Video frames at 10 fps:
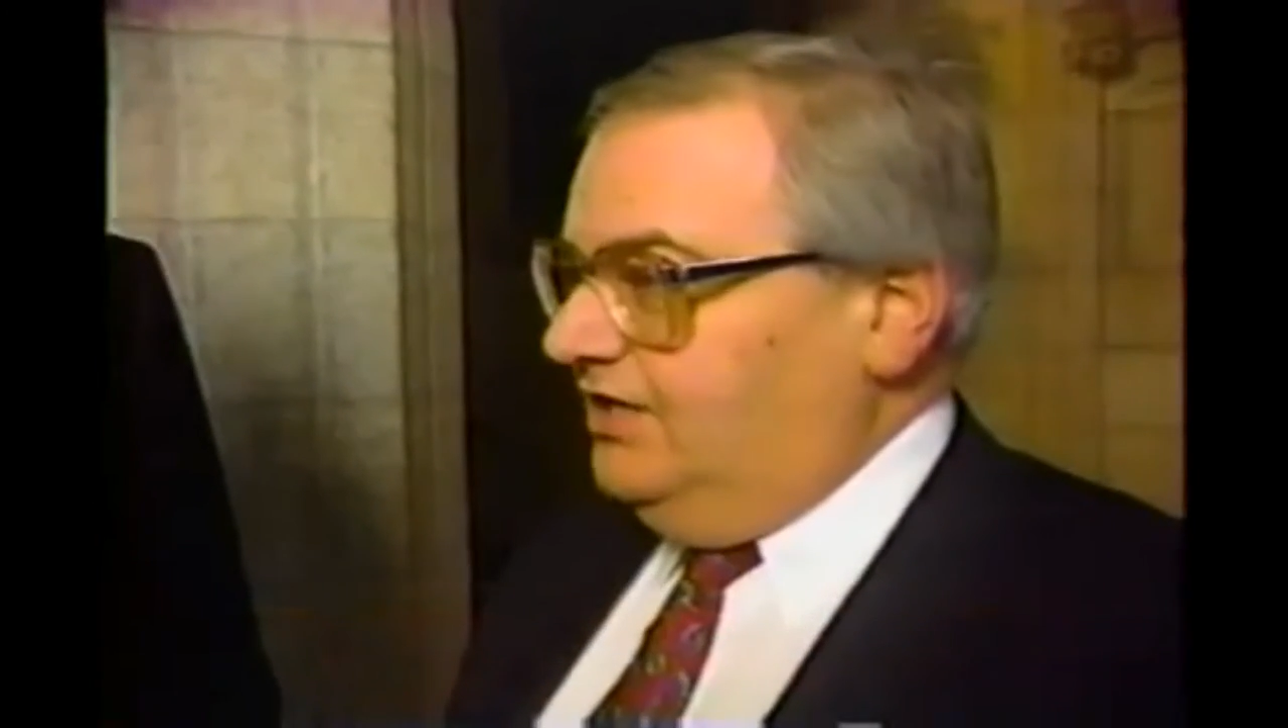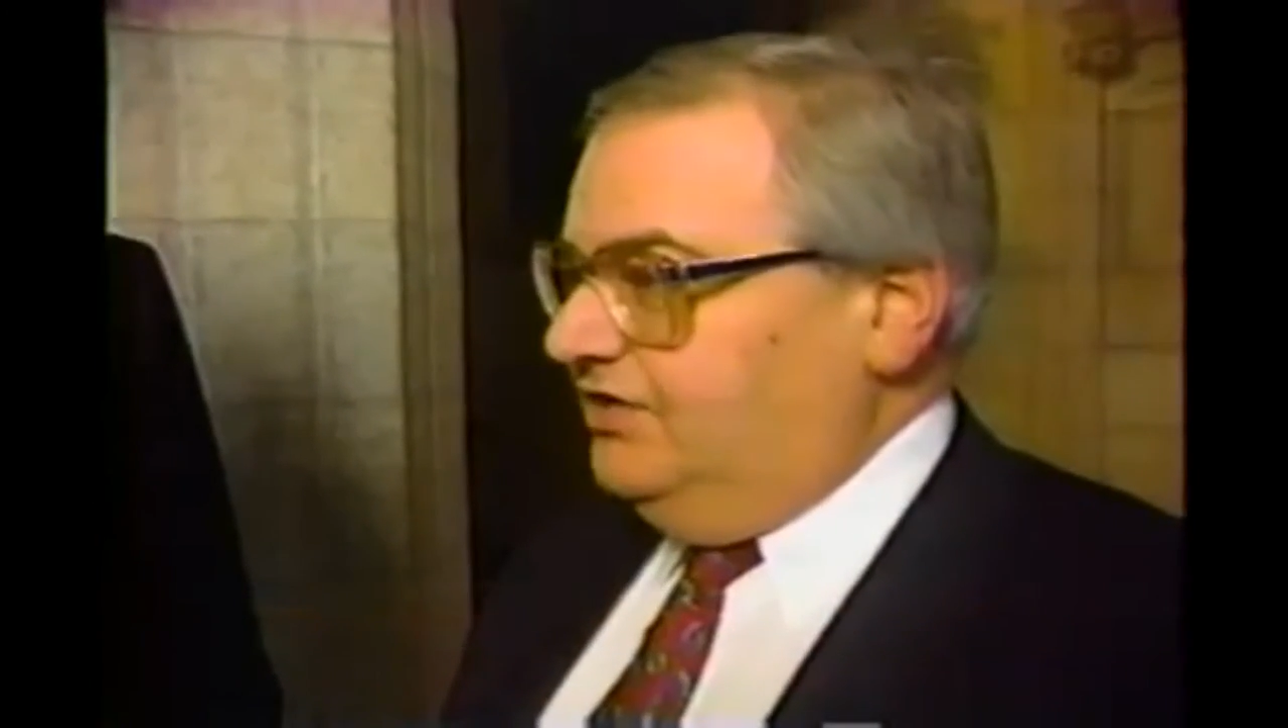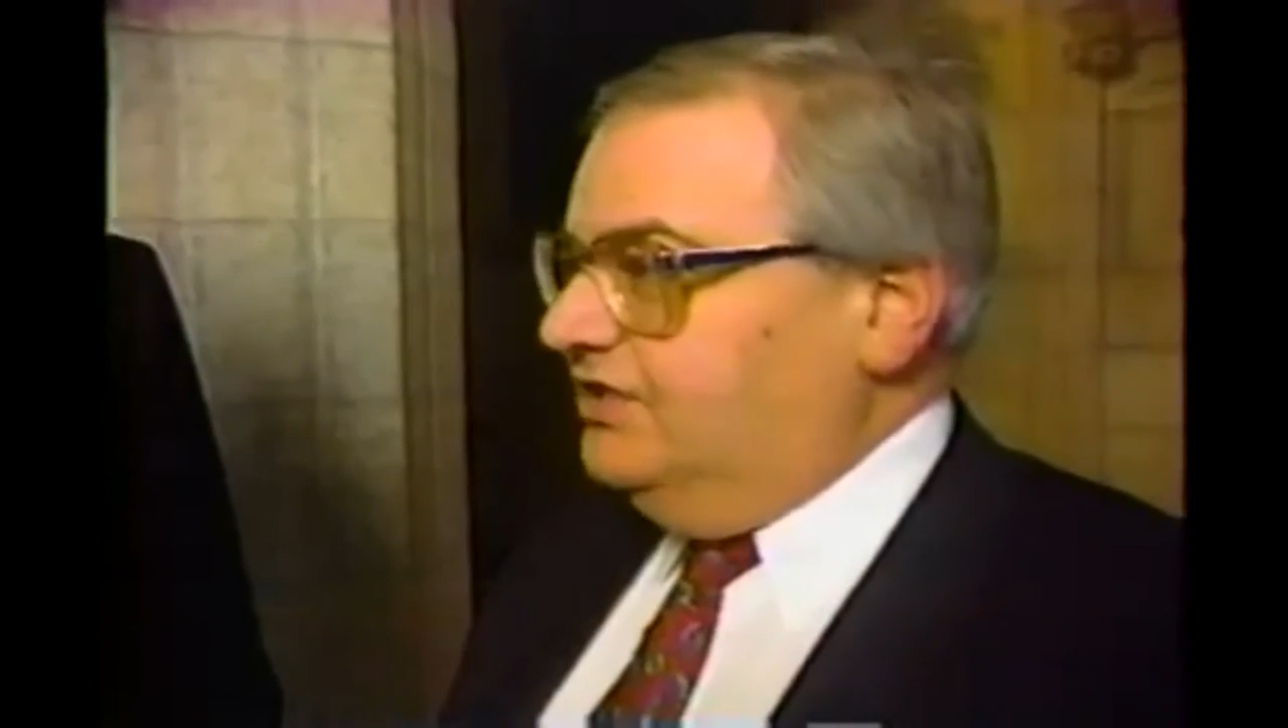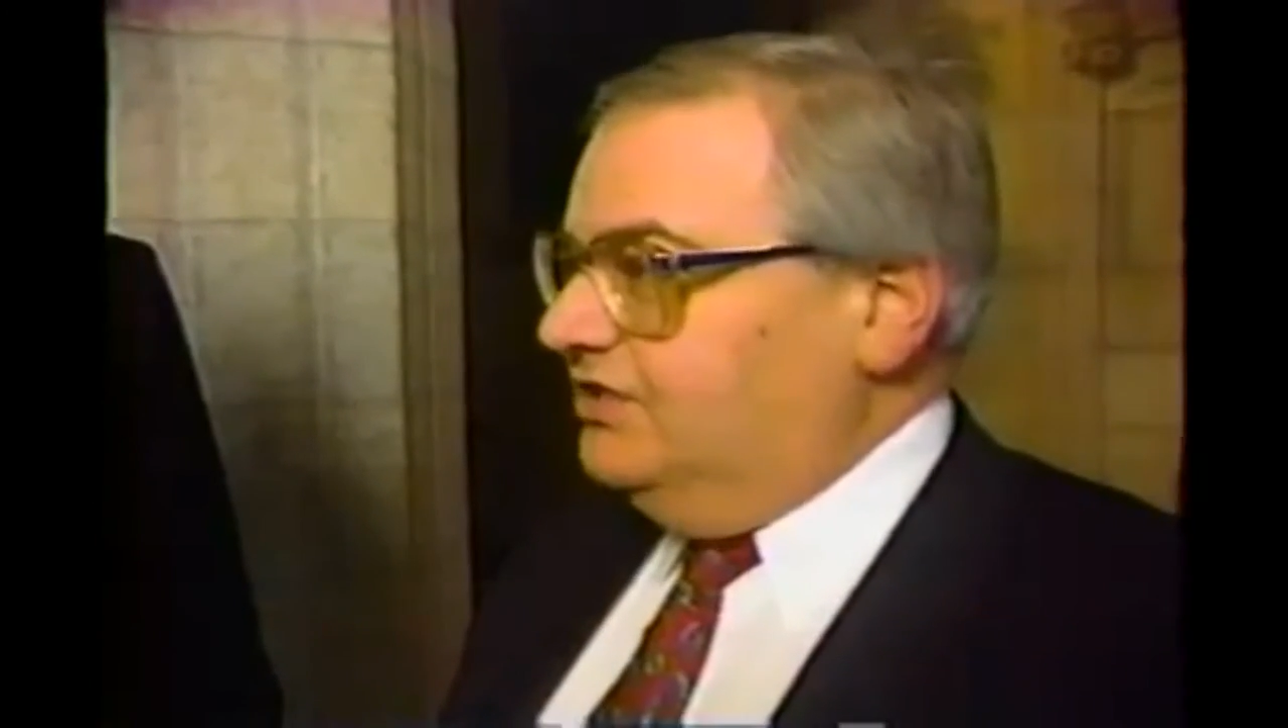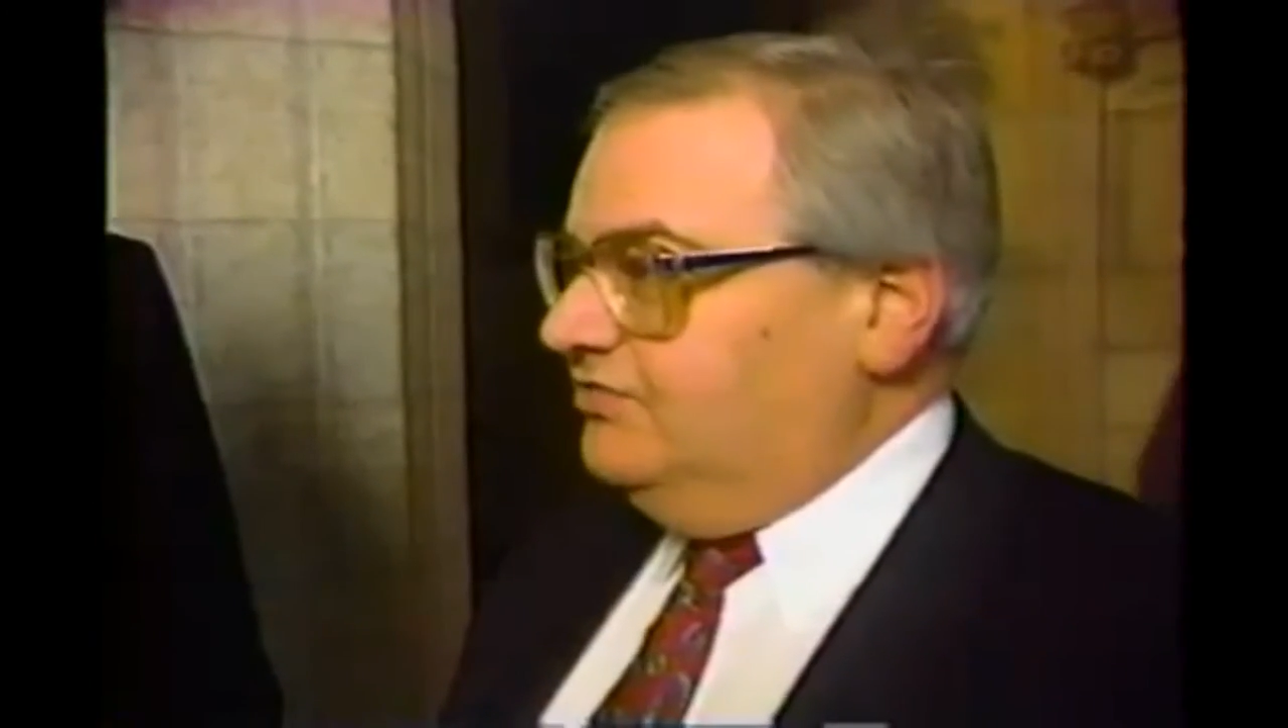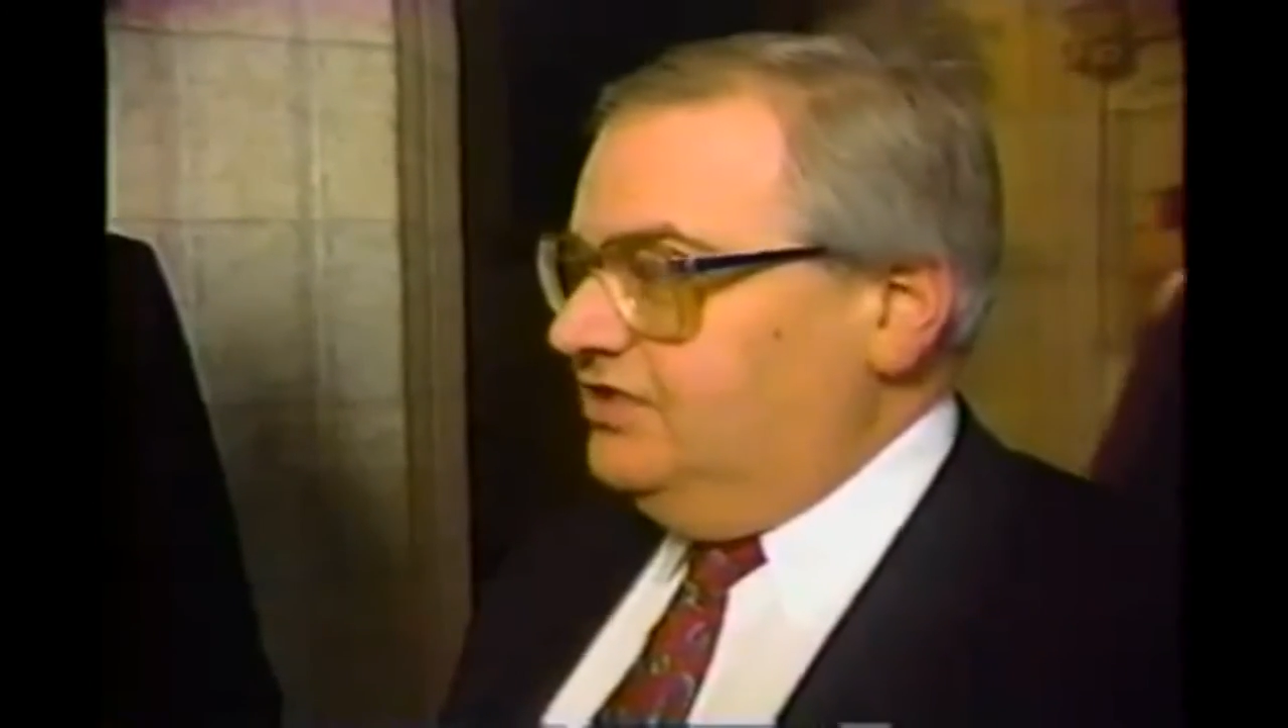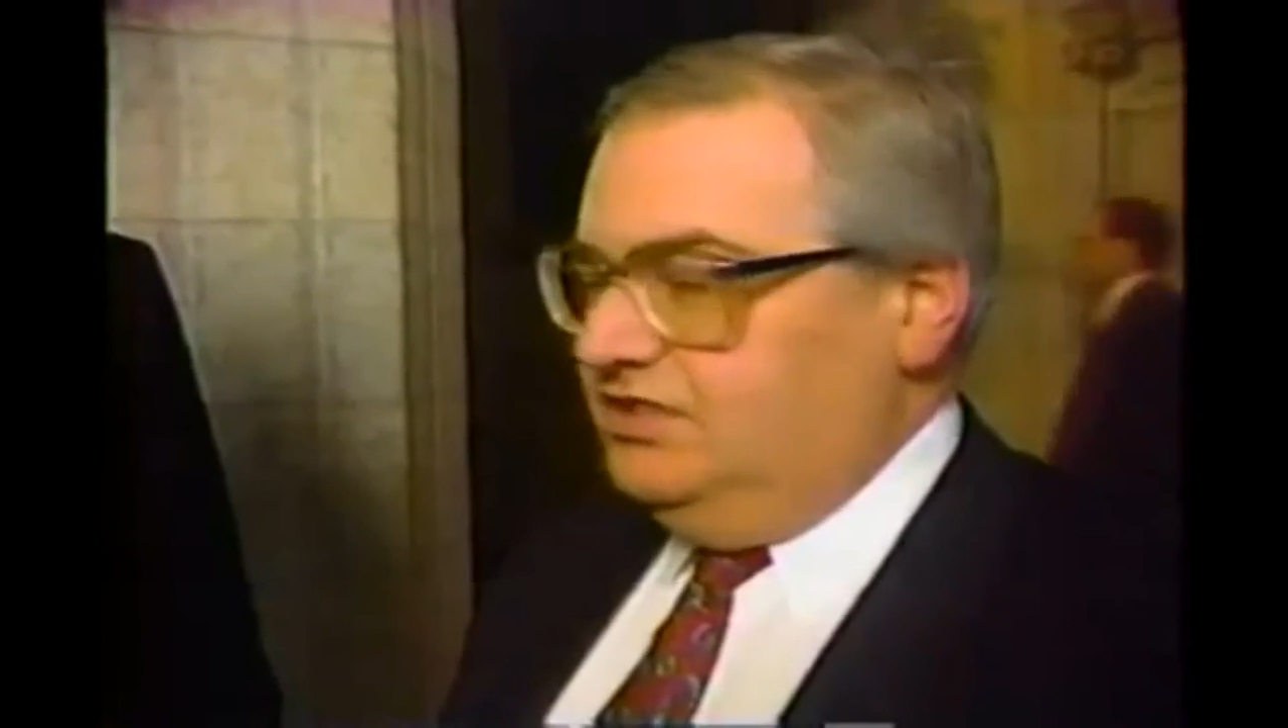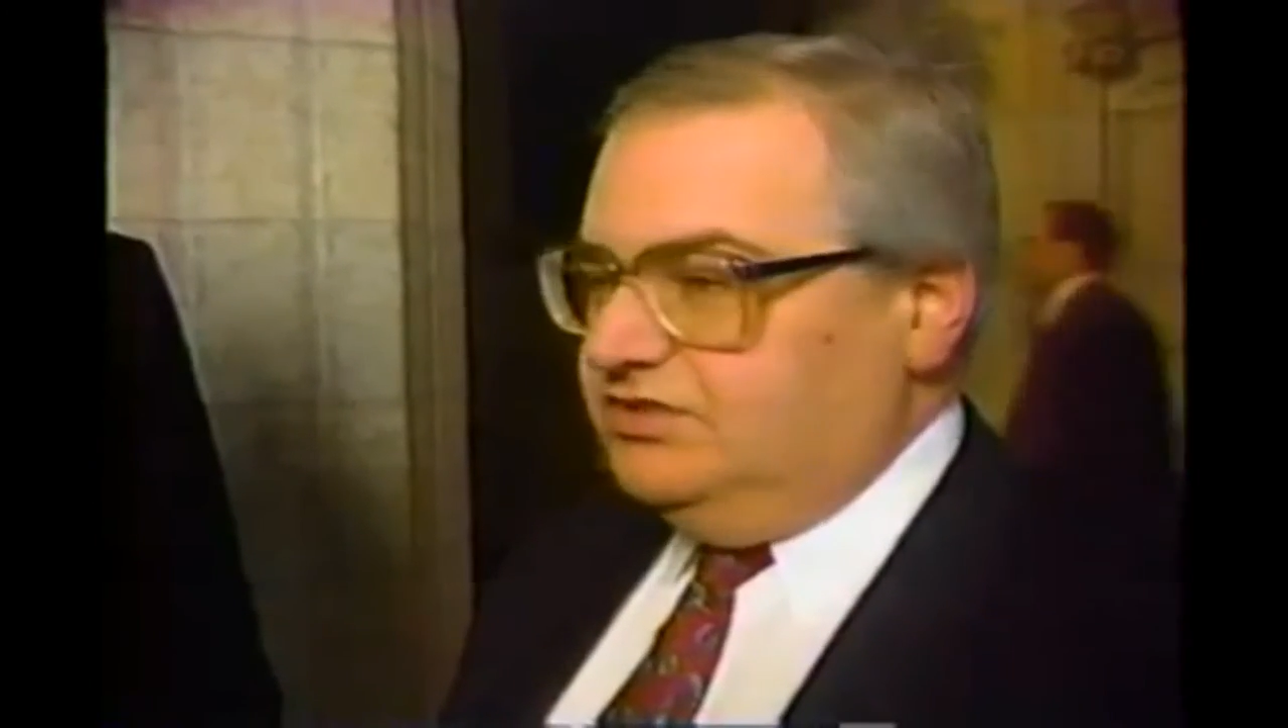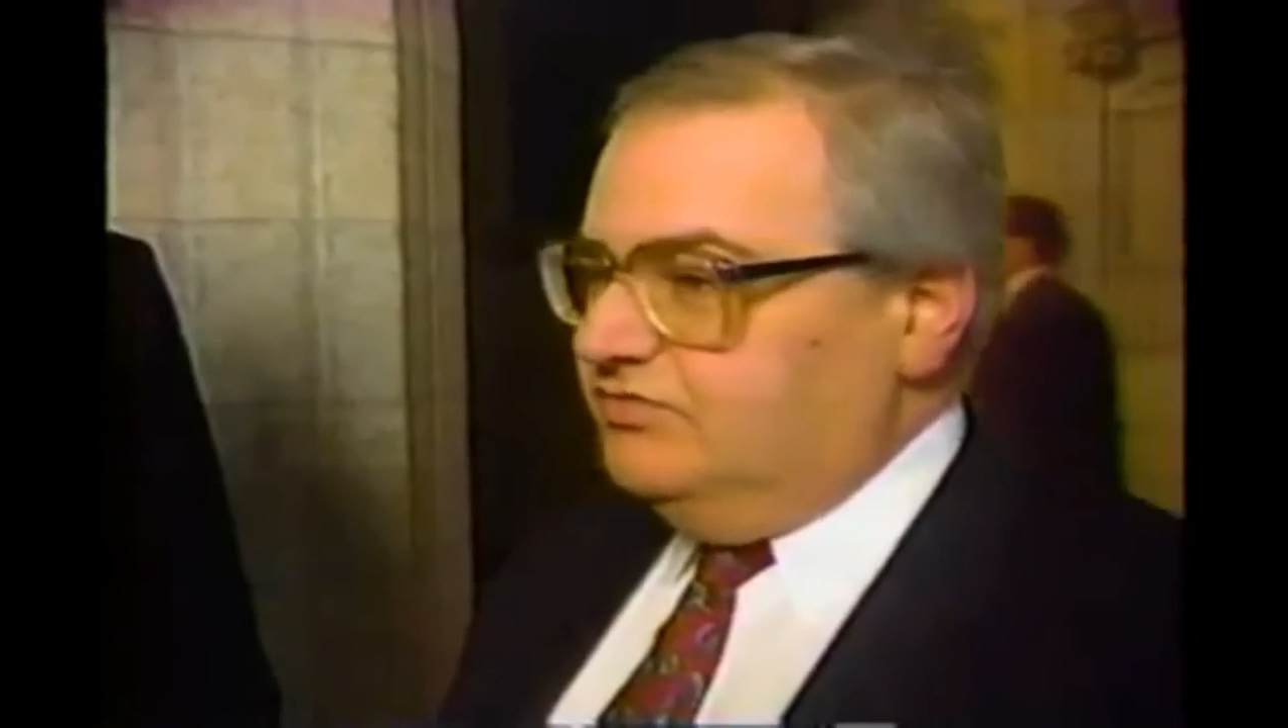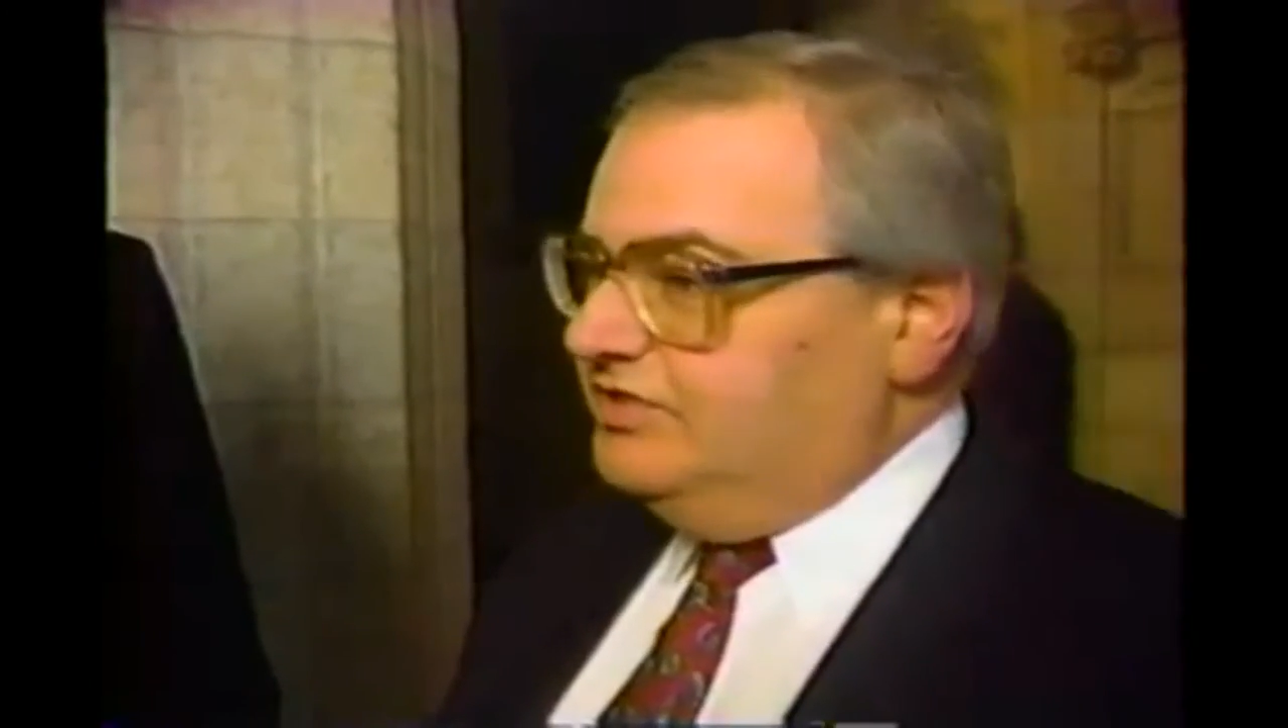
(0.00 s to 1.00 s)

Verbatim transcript: In these years,